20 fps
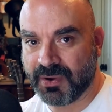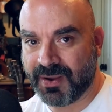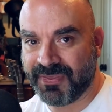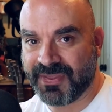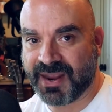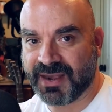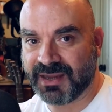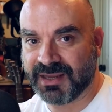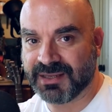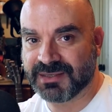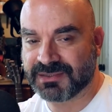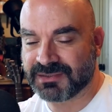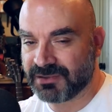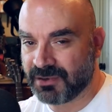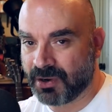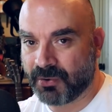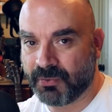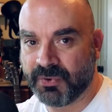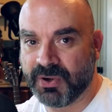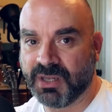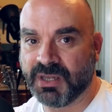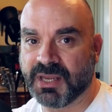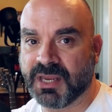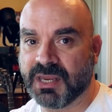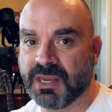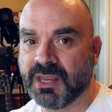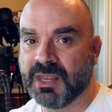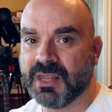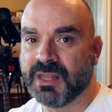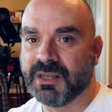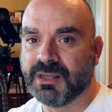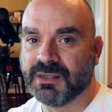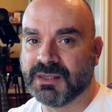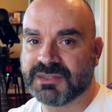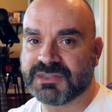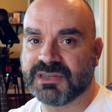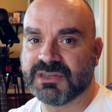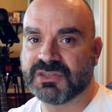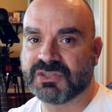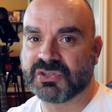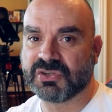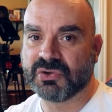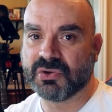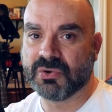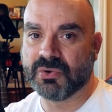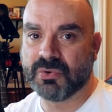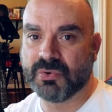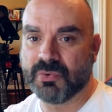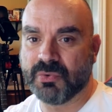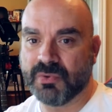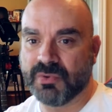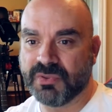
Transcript: and that is not really listen to